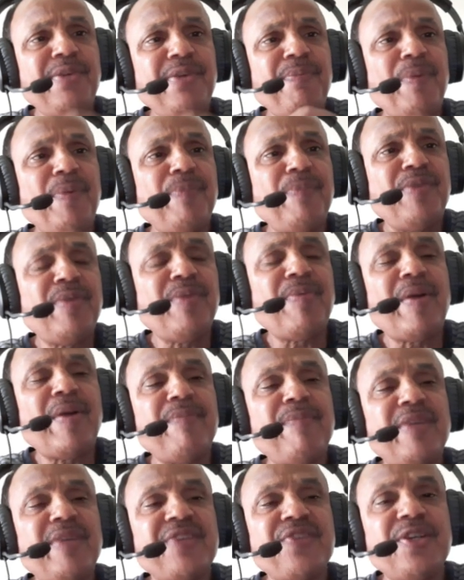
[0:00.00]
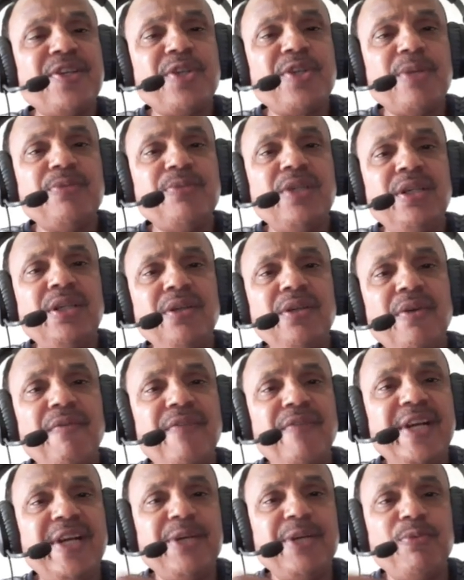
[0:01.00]
to fifty-five percent of the
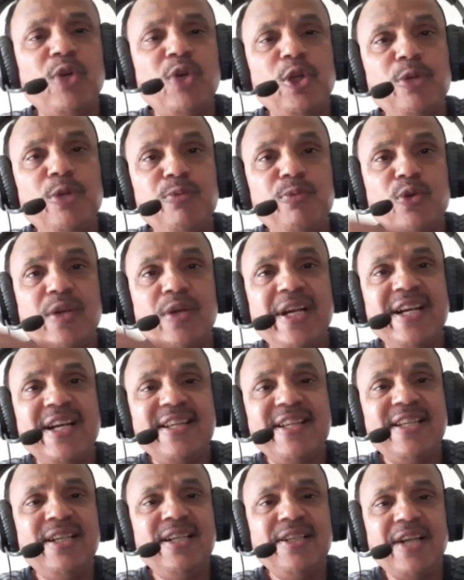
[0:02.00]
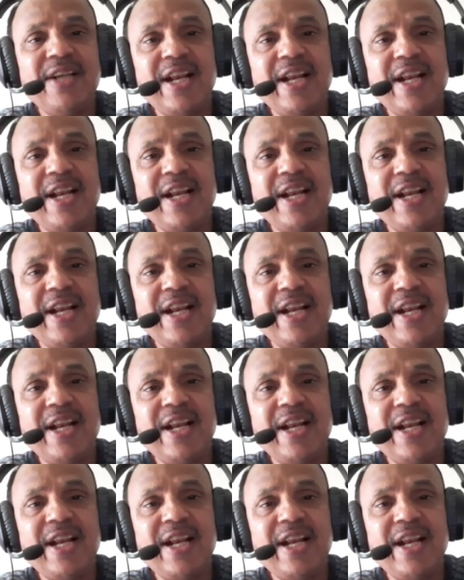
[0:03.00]
wet volume to get the